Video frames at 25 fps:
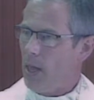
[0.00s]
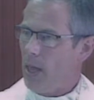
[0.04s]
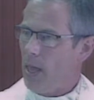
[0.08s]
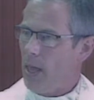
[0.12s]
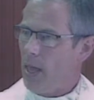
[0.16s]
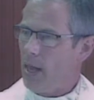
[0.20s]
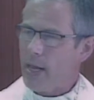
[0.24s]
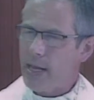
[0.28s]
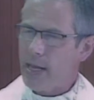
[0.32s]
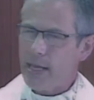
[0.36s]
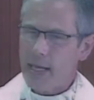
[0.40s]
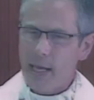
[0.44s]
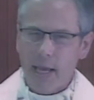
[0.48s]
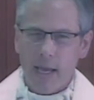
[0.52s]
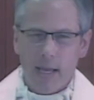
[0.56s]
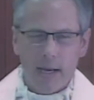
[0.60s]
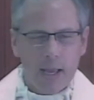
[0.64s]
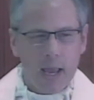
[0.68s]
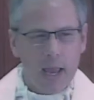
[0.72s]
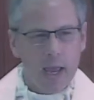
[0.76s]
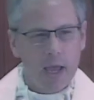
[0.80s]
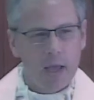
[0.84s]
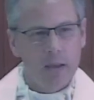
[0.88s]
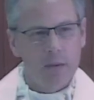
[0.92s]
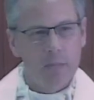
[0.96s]
And I can't
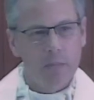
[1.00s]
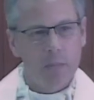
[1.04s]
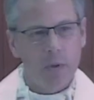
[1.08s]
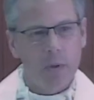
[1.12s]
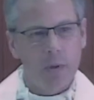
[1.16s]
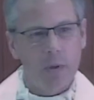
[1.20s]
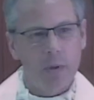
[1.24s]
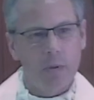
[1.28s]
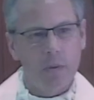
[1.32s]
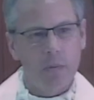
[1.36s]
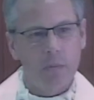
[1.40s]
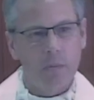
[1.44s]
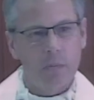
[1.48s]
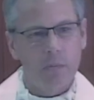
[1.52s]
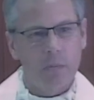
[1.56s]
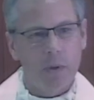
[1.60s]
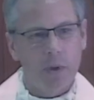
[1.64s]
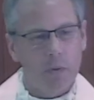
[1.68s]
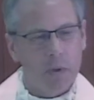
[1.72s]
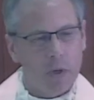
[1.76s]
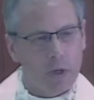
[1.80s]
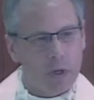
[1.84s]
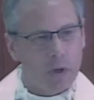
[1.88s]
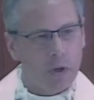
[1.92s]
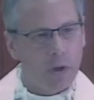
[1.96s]
help but
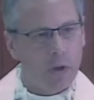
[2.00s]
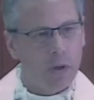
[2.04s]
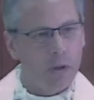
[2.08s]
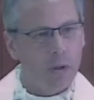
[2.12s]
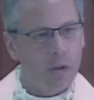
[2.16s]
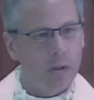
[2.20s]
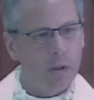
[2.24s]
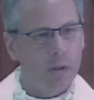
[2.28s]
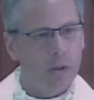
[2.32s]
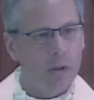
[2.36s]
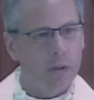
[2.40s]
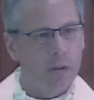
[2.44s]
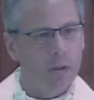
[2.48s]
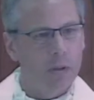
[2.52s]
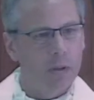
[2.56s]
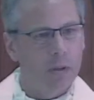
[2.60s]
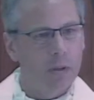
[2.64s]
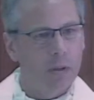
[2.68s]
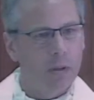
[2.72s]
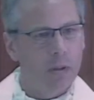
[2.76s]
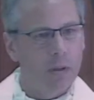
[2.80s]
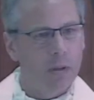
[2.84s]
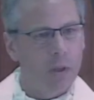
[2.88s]
recall,